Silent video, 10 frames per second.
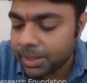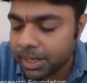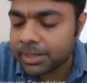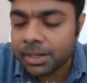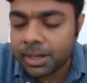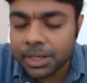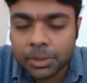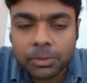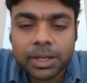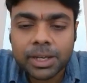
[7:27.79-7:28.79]
has a
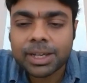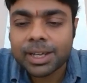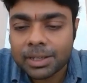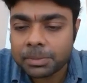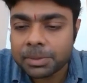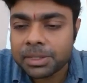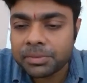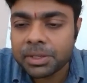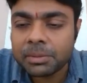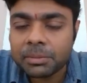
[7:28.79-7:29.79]
right to
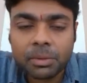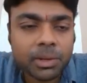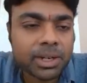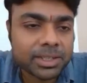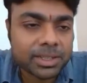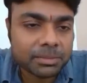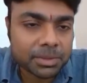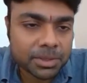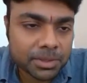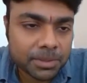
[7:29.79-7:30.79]
specifically provide
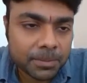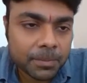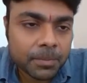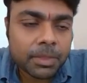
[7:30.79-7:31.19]
exemptions.